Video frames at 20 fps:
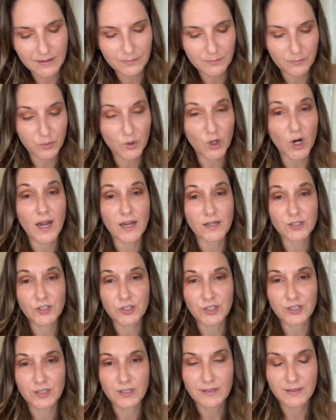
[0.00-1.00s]

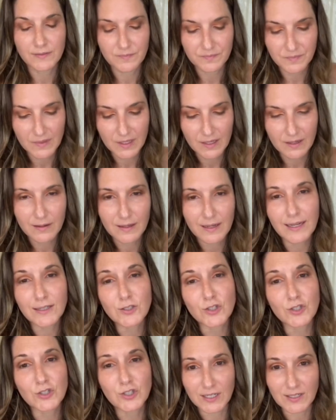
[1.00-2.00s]
brush.
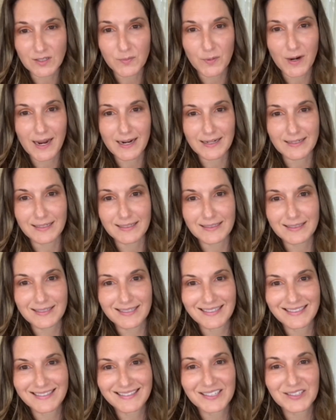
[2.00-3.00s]
It's just
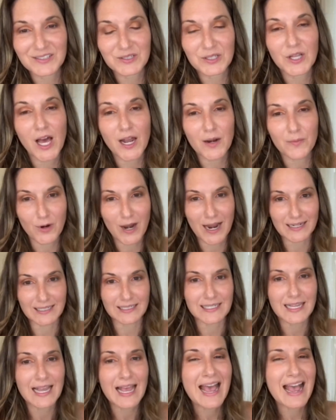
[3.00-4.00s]
practice. This is a lot of
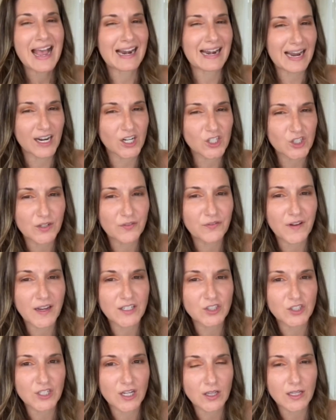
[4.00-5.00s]
practice. And I actually
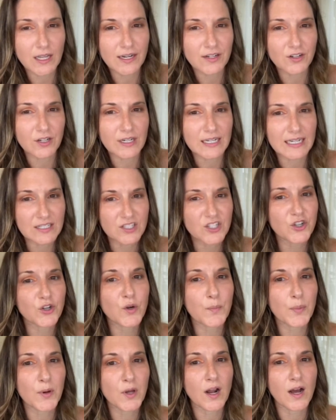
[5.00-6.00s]
find gel liner easier to
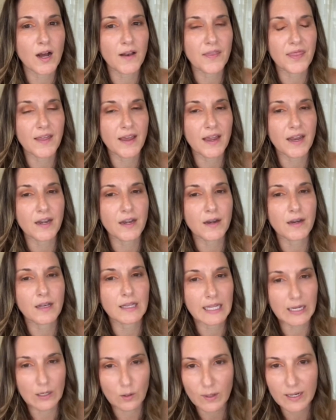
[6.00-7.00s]
put on than
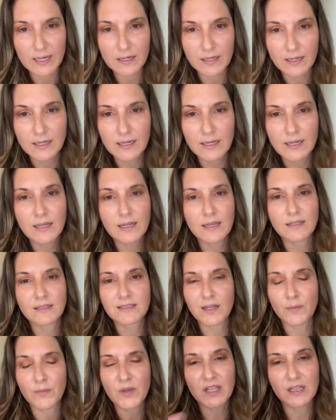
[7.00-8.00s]
liquid.
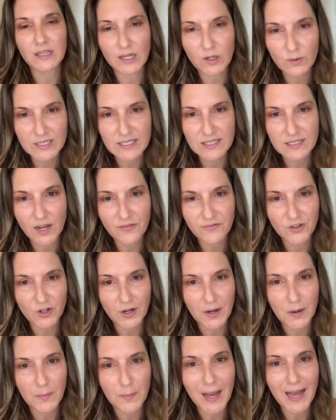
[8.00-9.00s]
Some of the liquid stuff you're
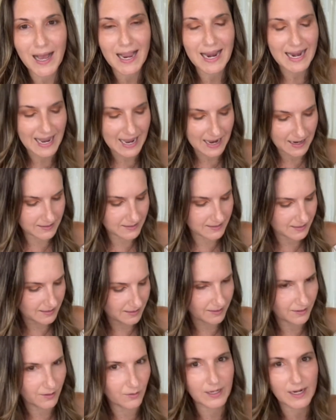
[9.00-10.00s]
going to buy has,
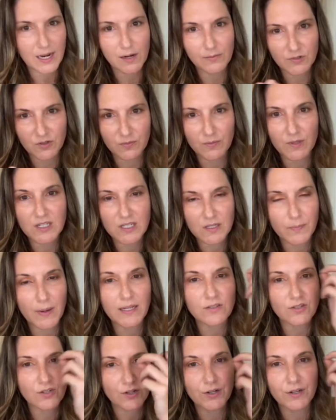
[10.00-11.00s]
it comes from the
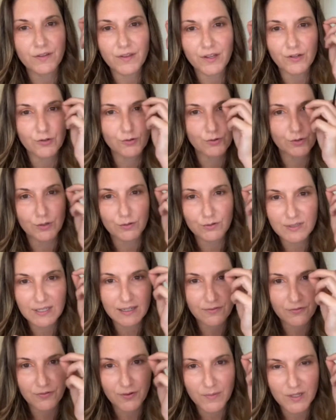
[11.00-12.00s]
dispenser and then you use
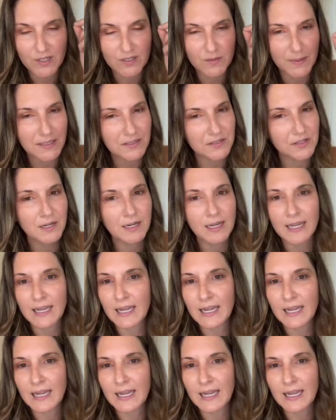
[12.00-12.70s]
it from the dispenser.